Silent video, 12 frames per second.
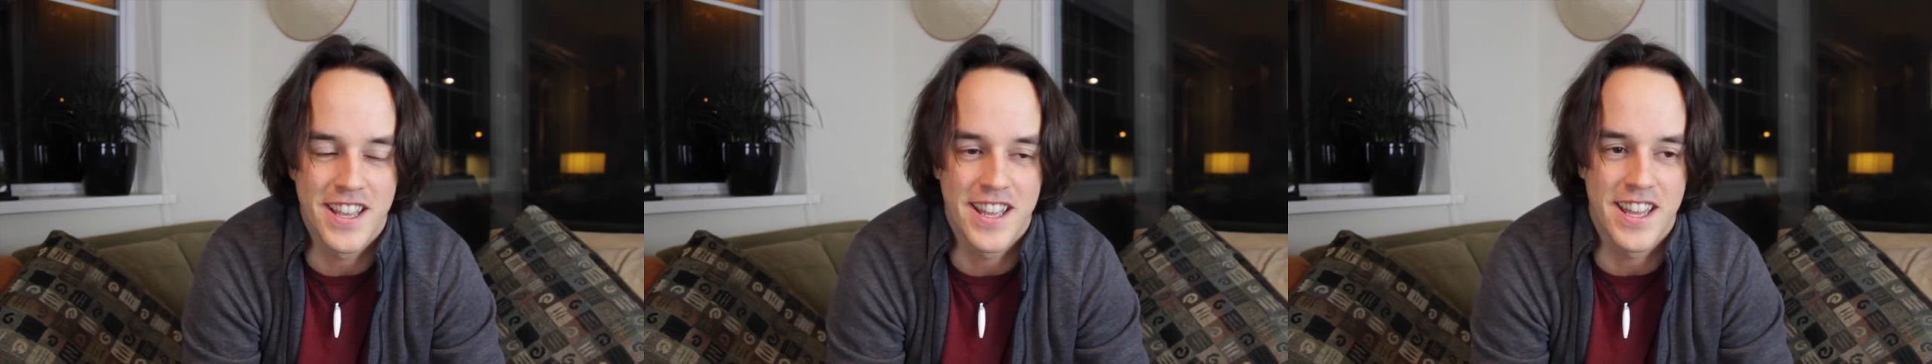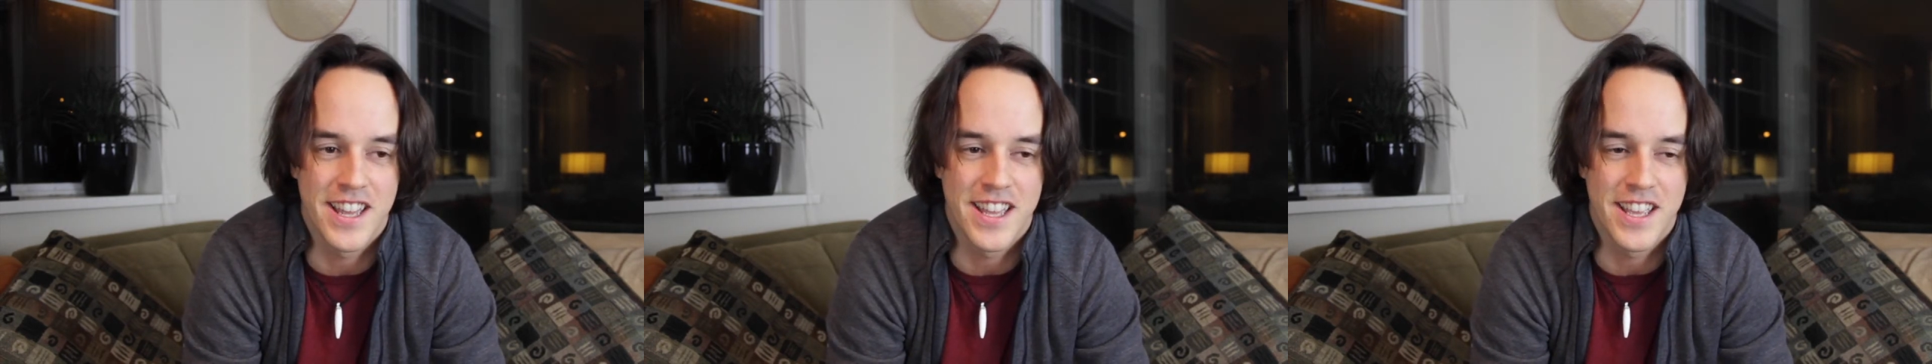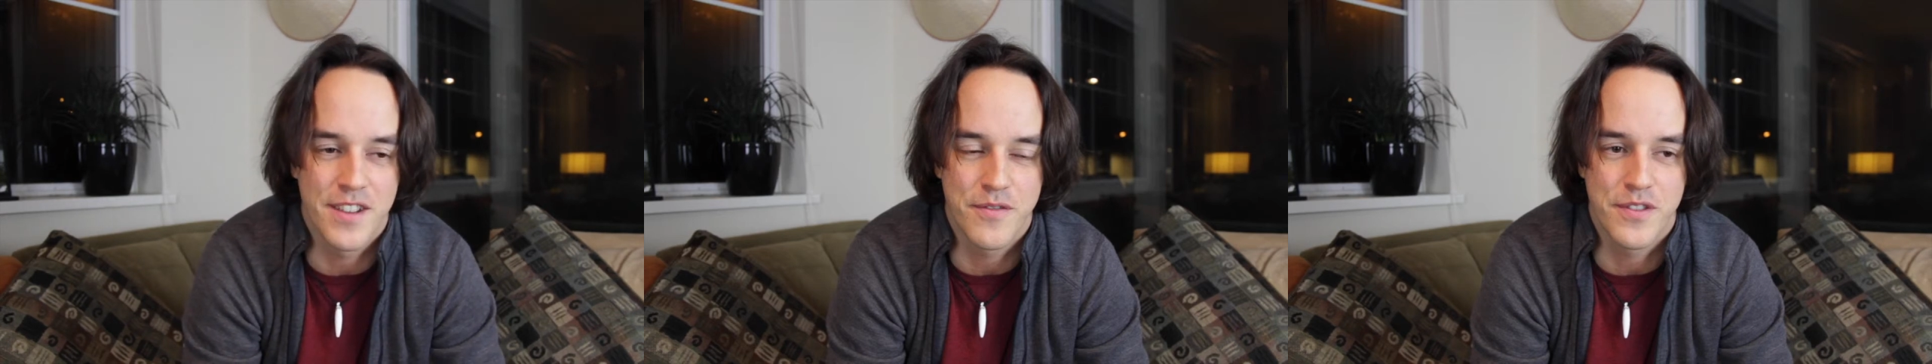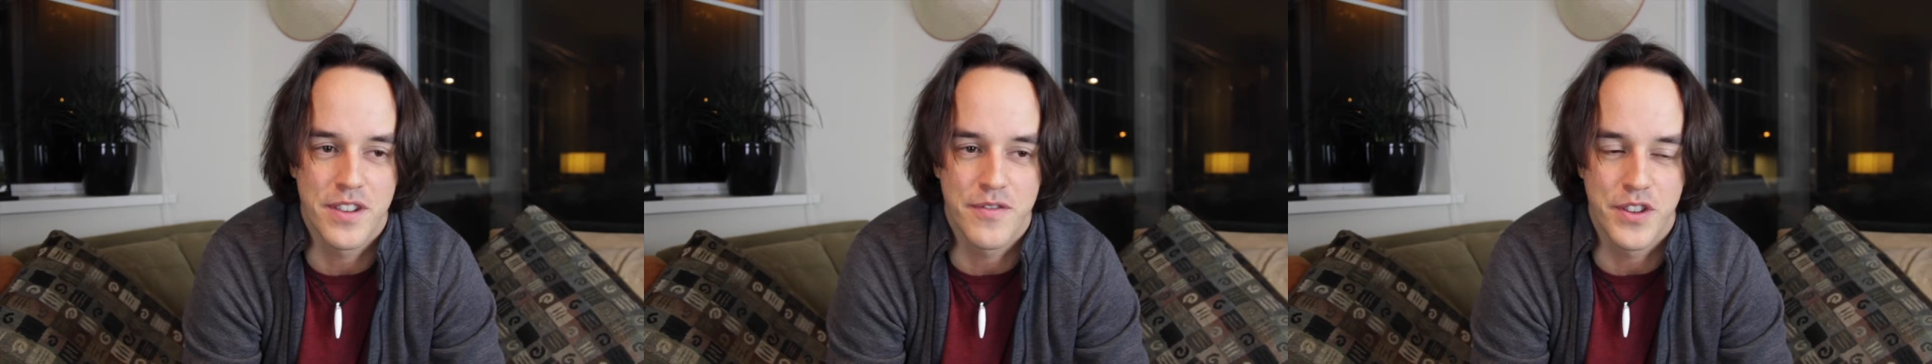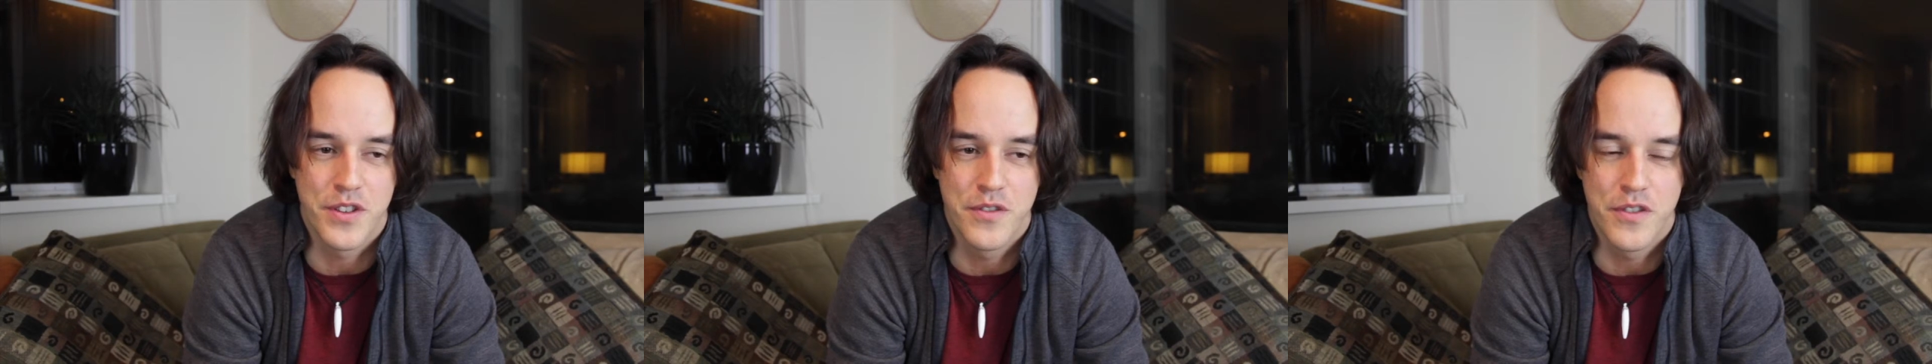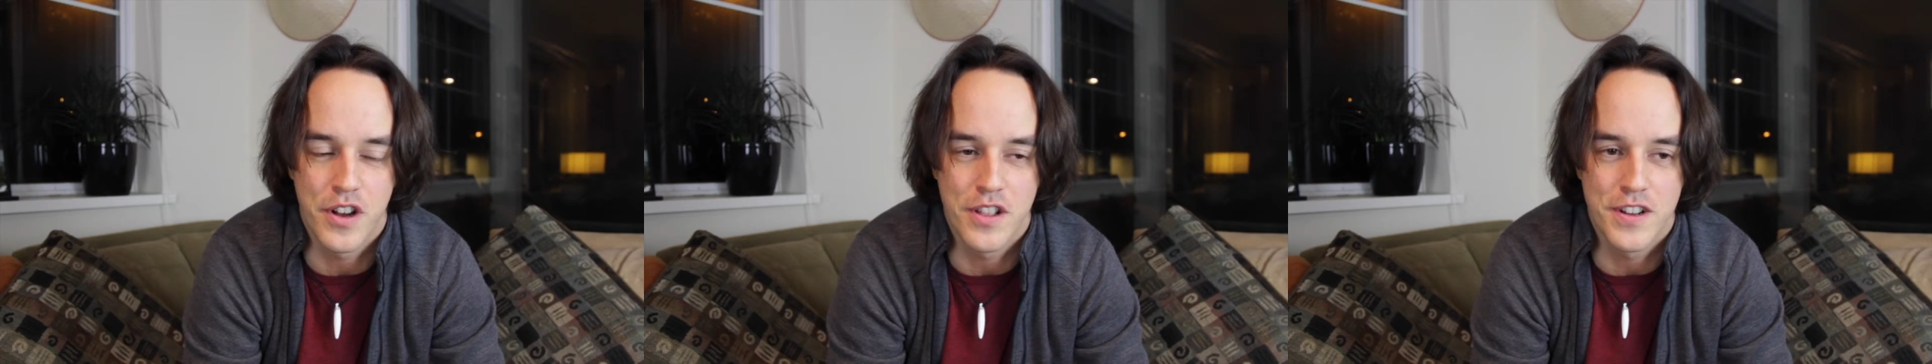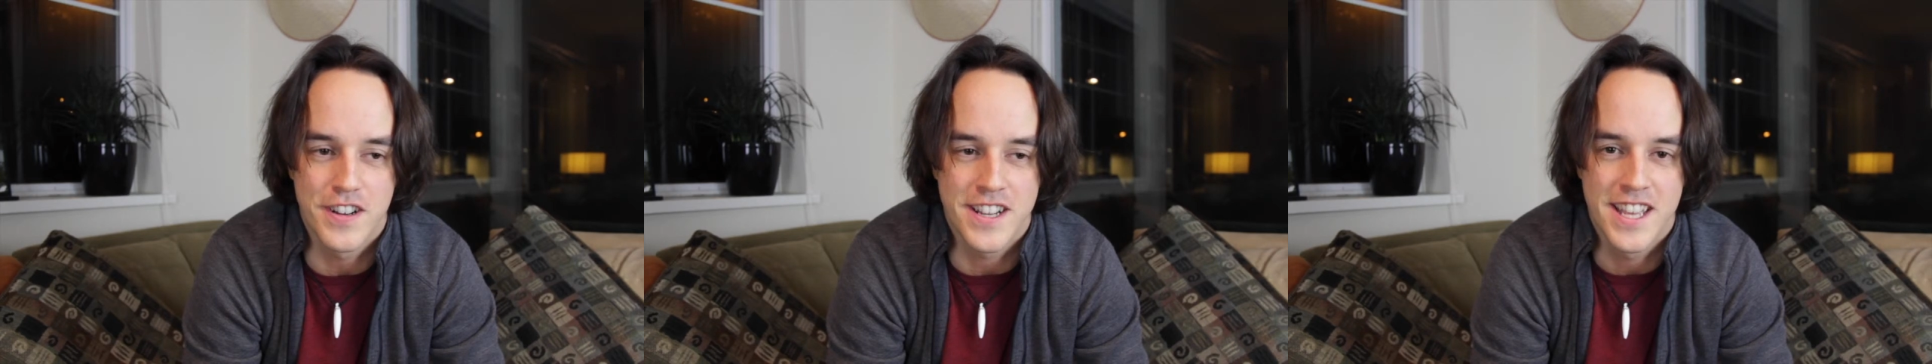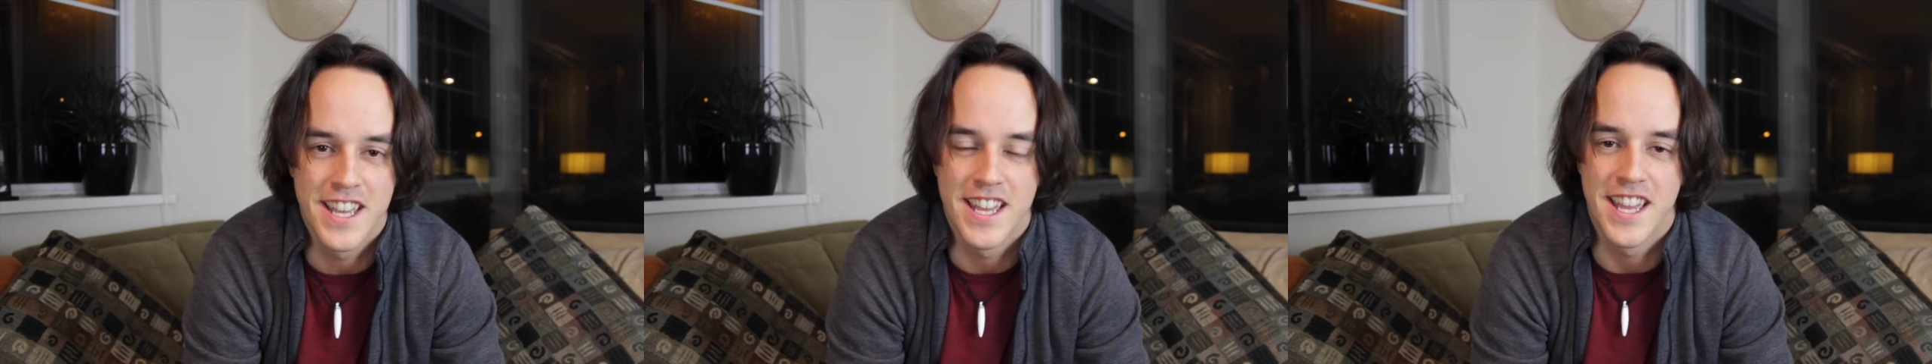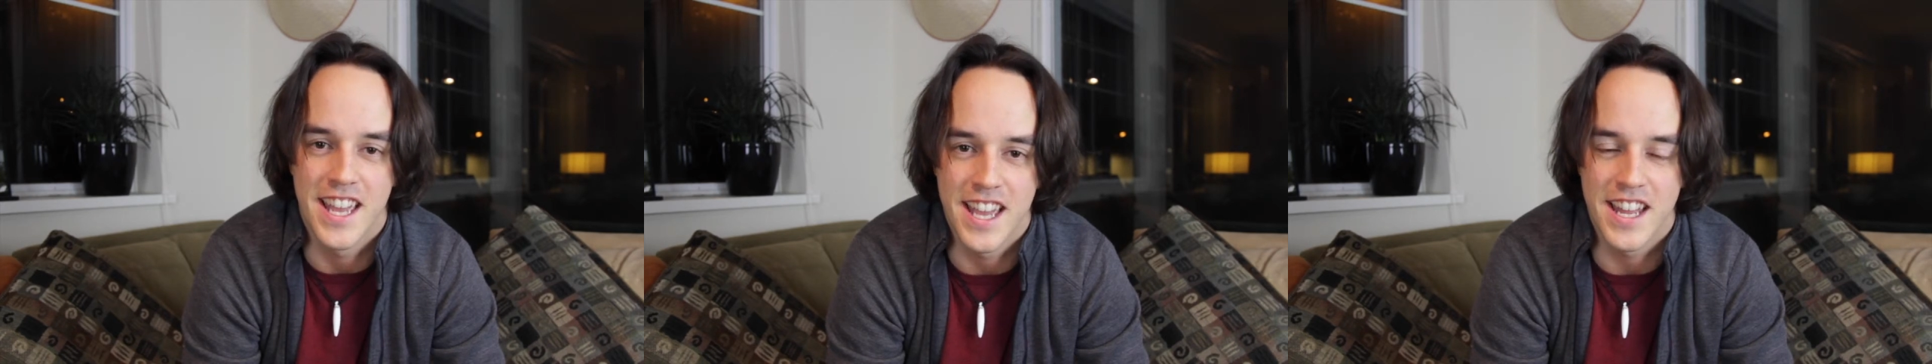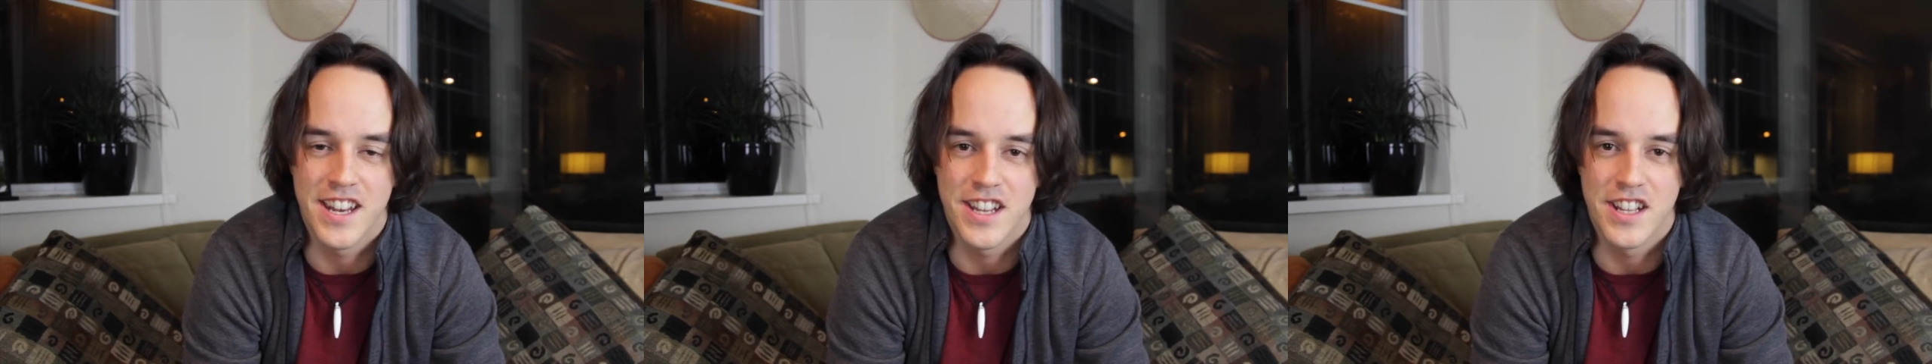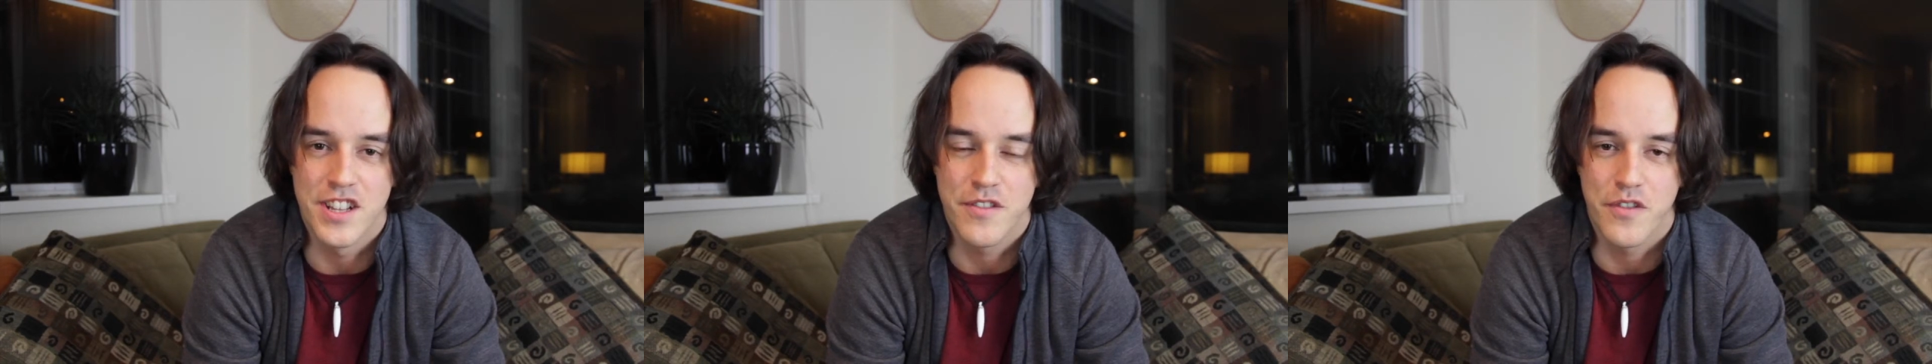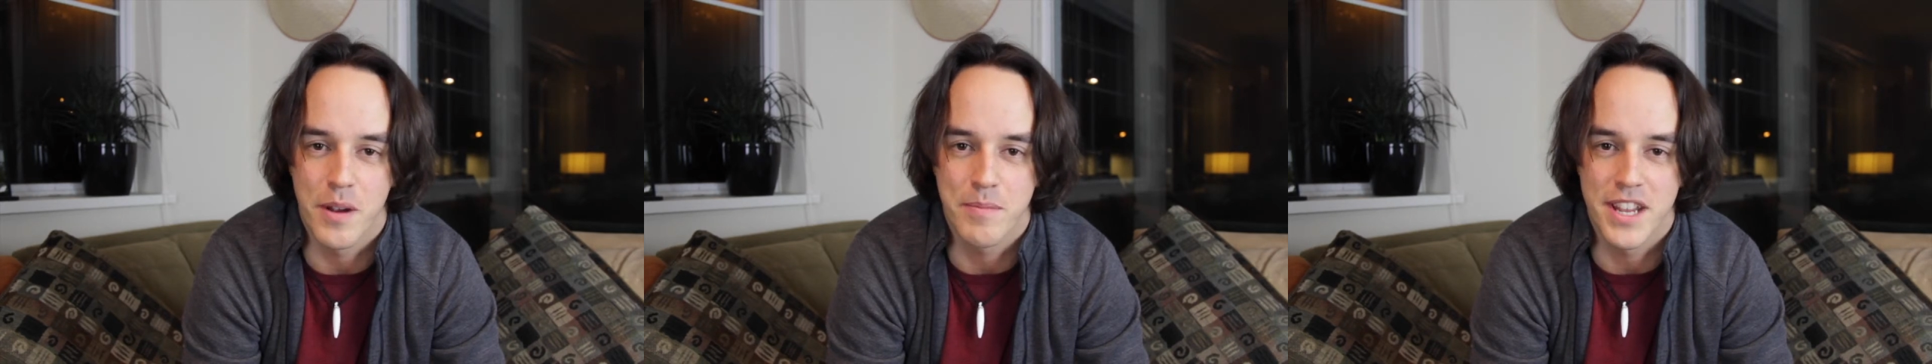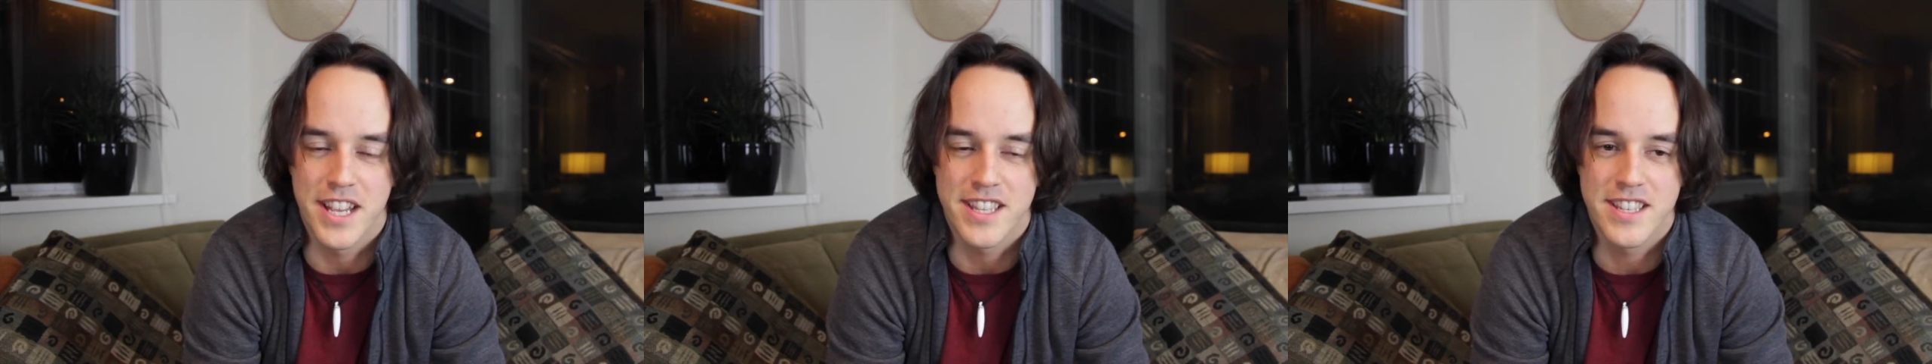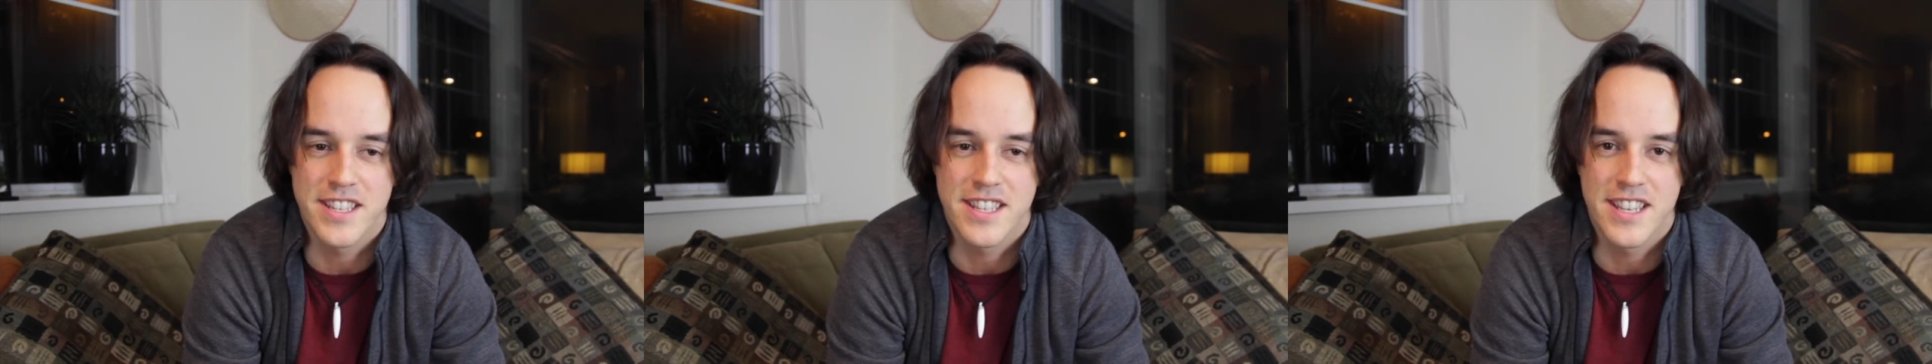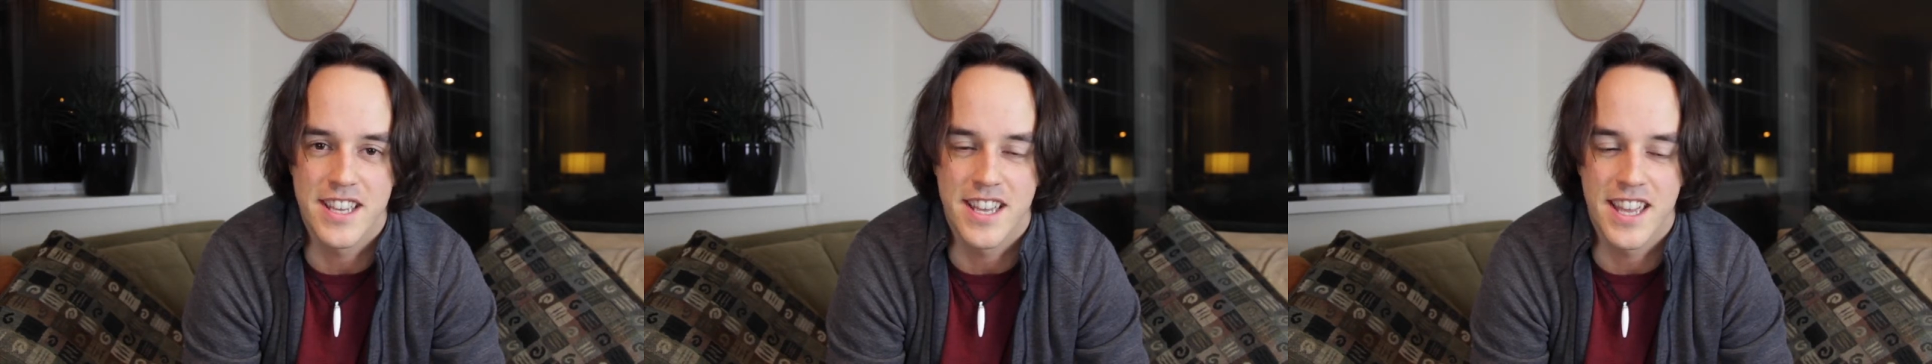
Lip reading: if you do follow along, and look for updates.